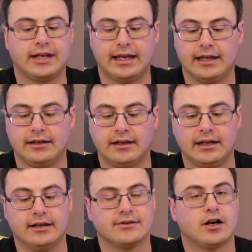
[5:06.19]
and
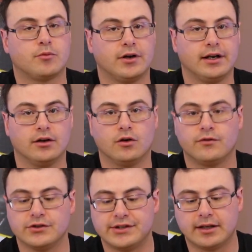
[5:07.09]
it is operating
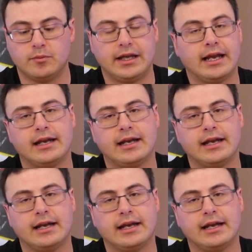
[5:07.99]
over Zigbee